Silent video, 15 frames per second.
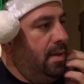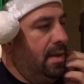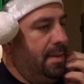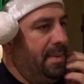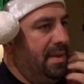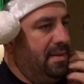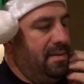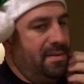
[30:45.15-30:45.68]
I
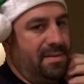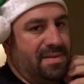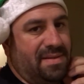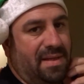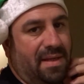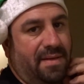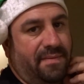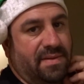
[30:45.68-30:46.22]
mean, it's
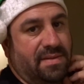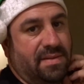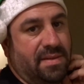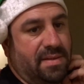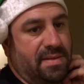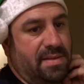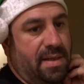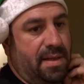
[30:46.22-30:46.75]
not even
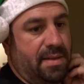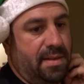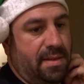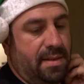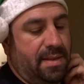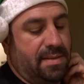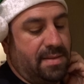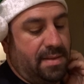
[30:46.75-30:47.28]
6 yet.
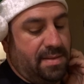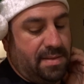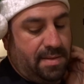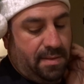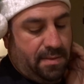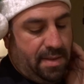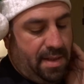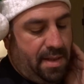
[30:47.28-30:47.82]
I guess I
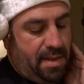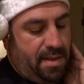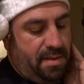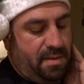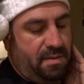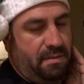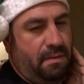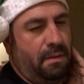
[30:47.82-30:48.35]
still
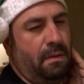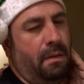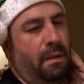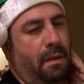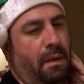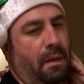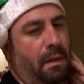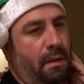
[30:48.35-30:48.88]
can.
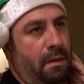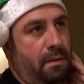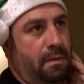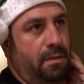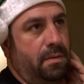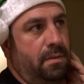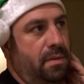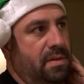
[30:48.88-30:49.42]
Ugh,
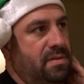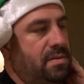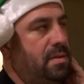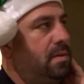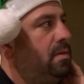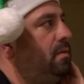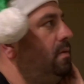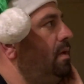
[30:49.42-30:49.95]
who wants
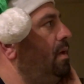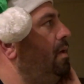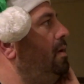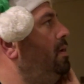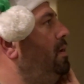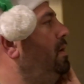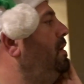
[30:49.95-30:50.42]
to do that?